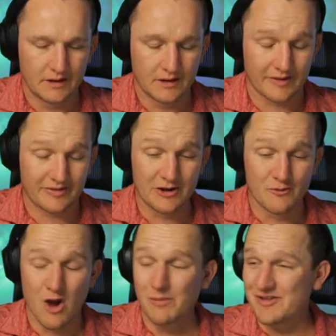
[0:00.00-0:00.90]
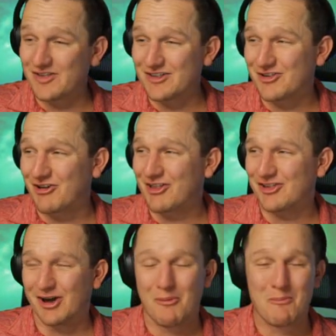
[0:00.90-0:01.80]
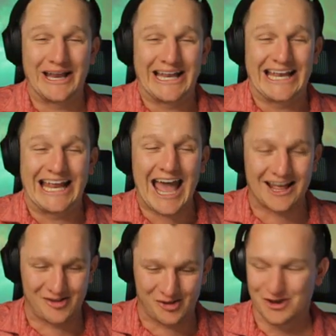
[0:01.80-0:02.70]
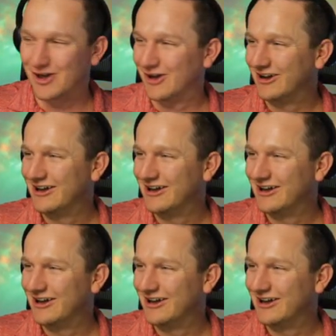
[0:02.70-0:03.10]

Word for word: I tell you, Robinson's got some gas, though.